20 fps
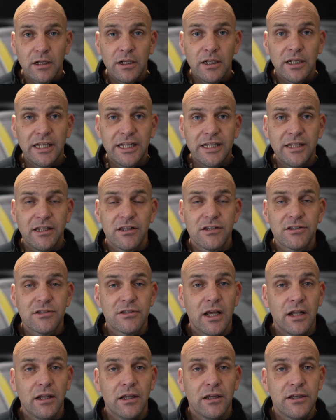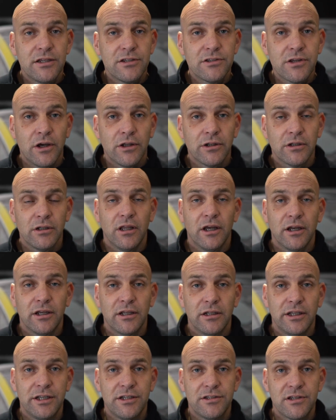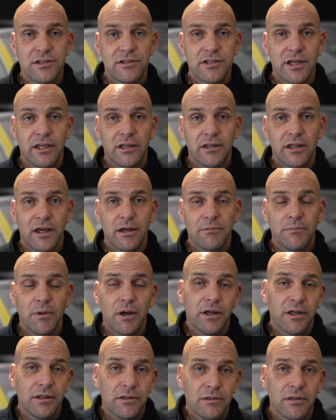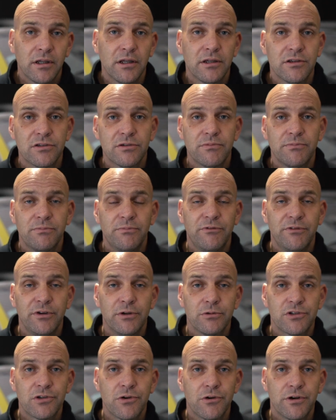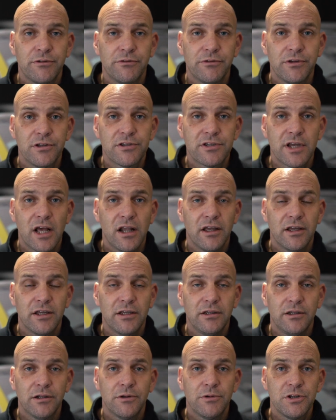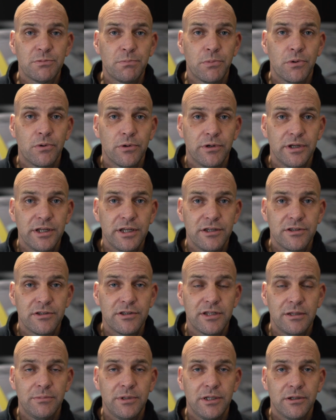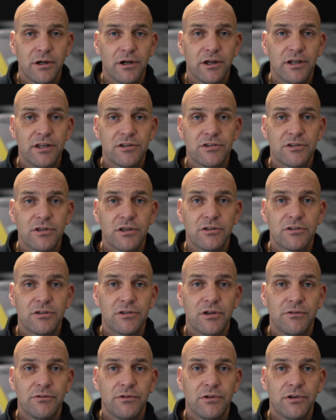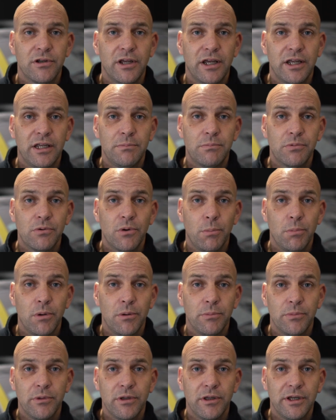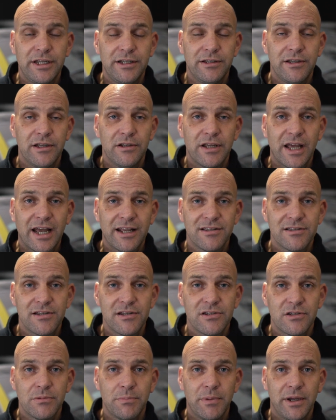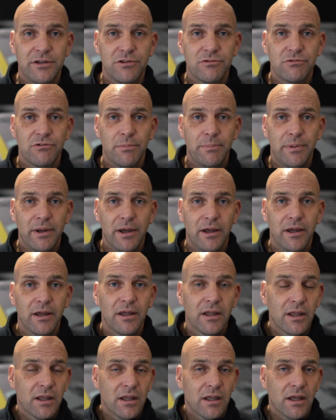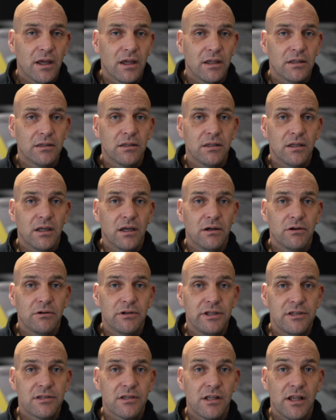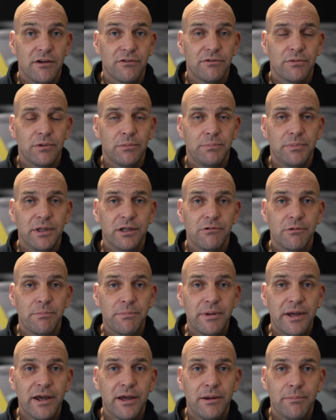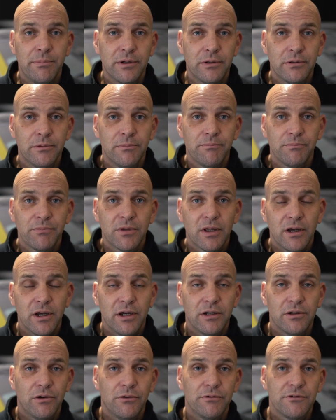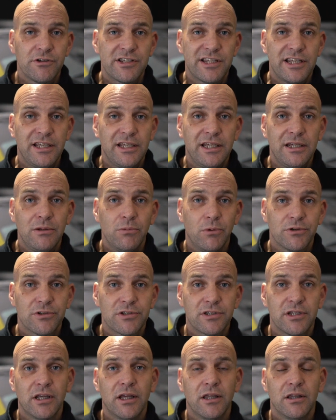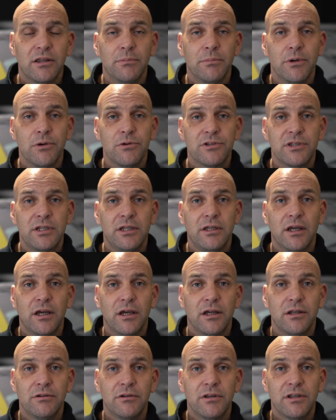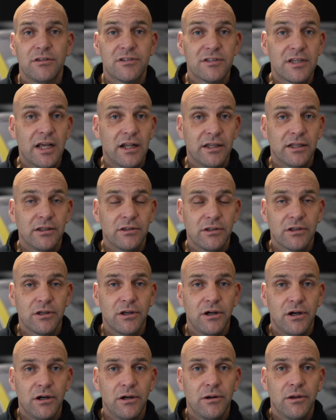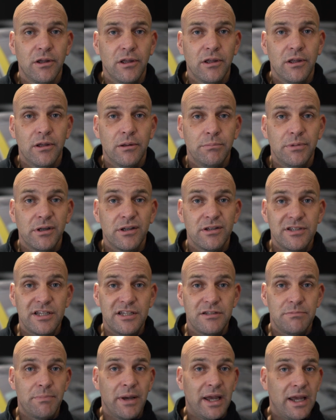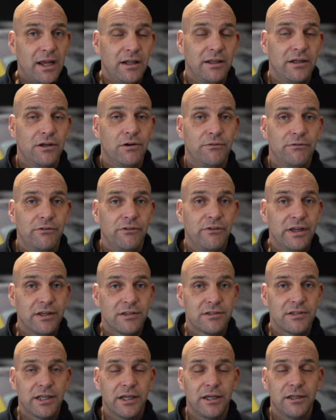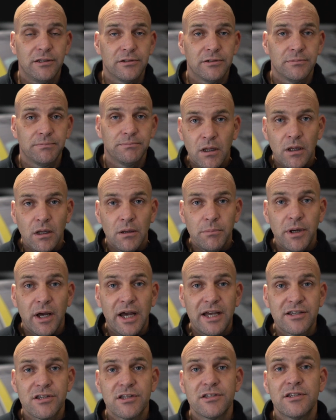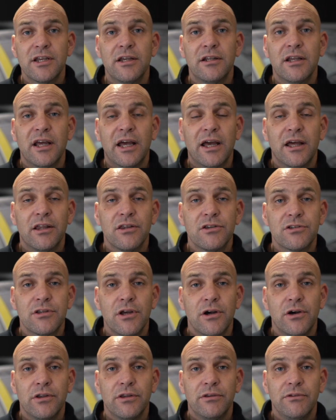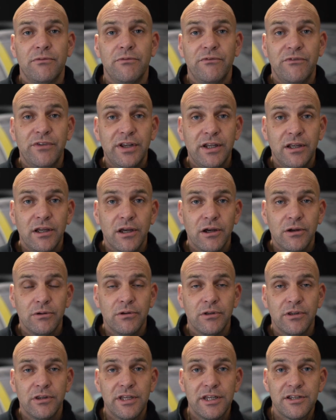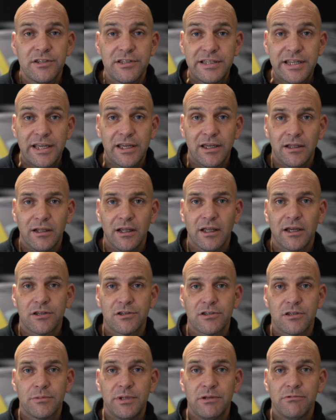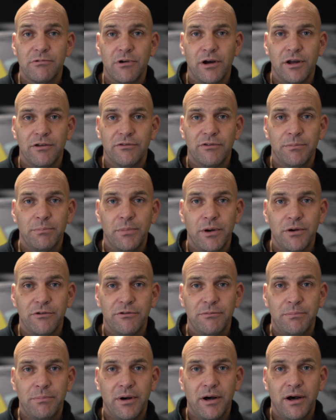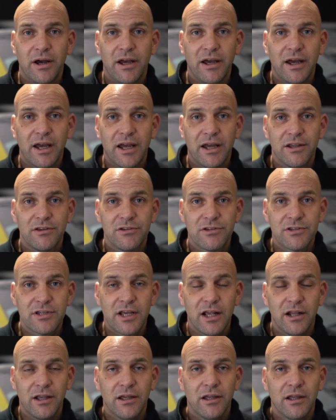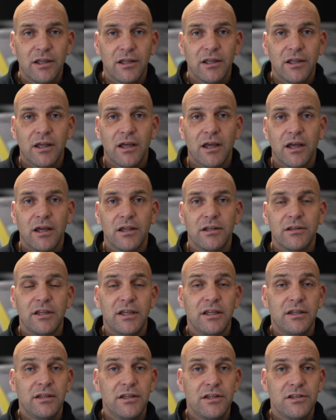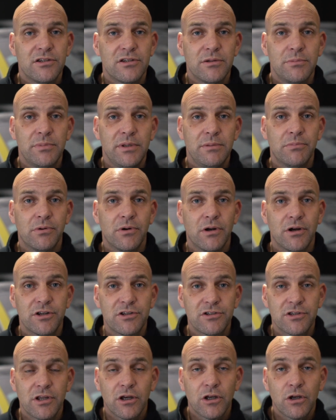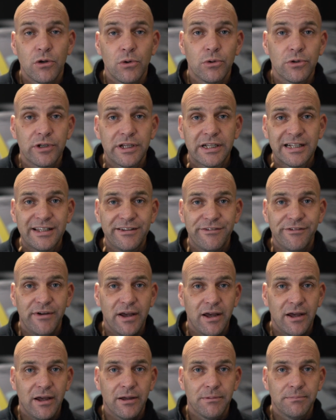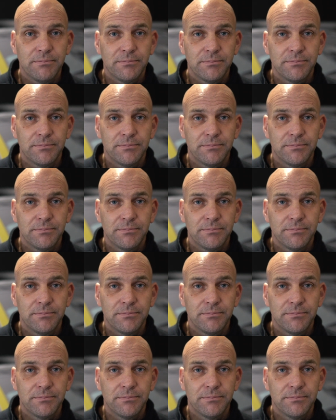Clearly the seller is unlikely to take that. I mean, let's feel sorry for the seller. You know, he's bought his DB9, it's suffered a problem that he didn't anticipate to repair, and now he's left with a big repair bill, and obviously he wants to get the most he can selling the car because he's bailing on fixing it. But as I said at the start of the video, this deal has to be right for both buyer and seller, and it needs to be priced accordingly fair.